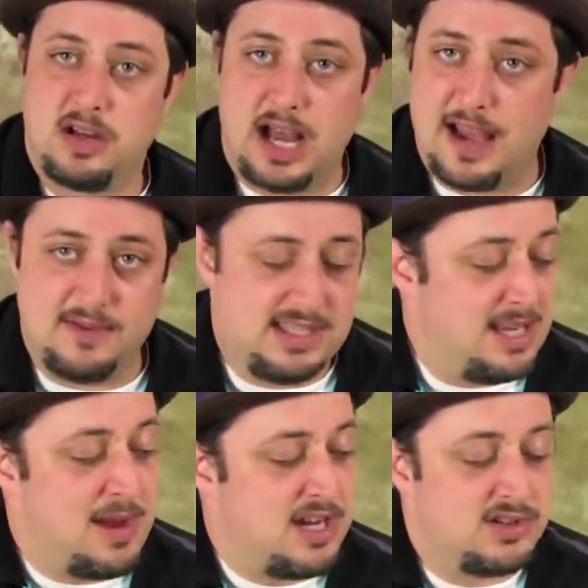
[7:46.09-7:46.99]
I have a
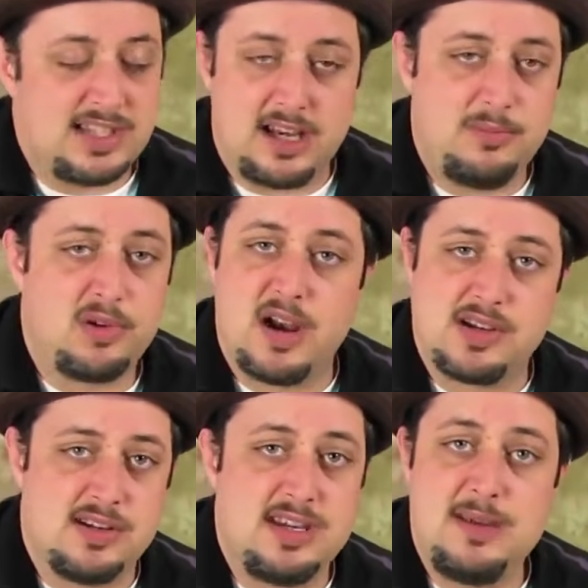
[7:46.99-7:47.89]
D major sounding
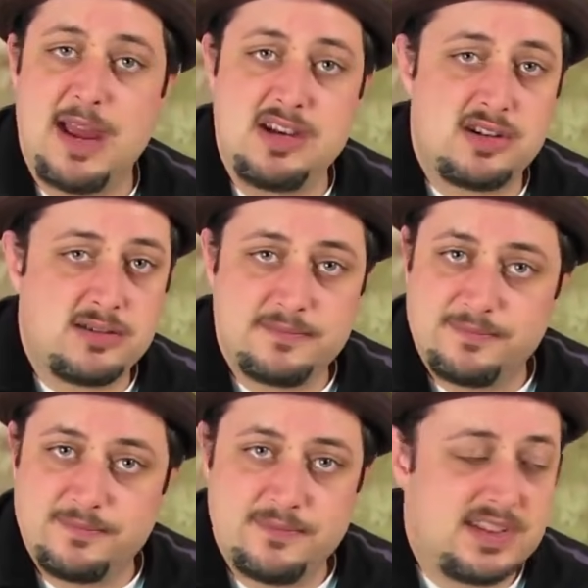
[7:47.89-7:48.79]
progression: D major,
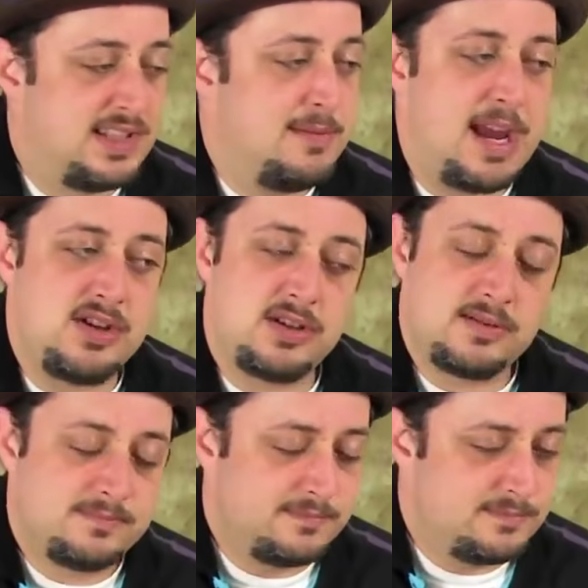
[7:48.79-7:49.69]
C major,
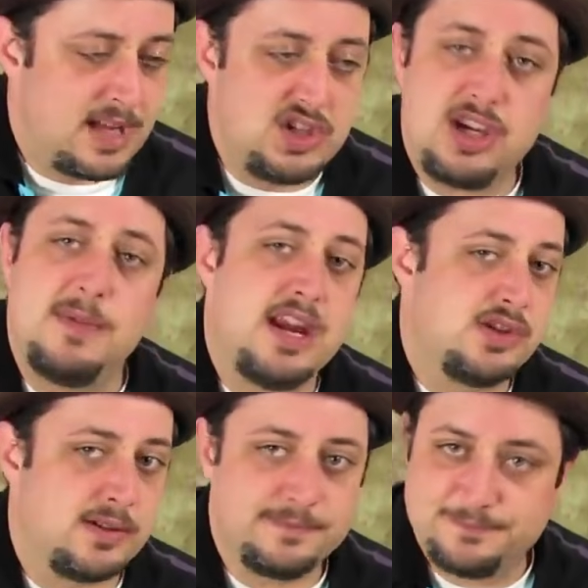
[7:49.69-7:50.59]
and G major.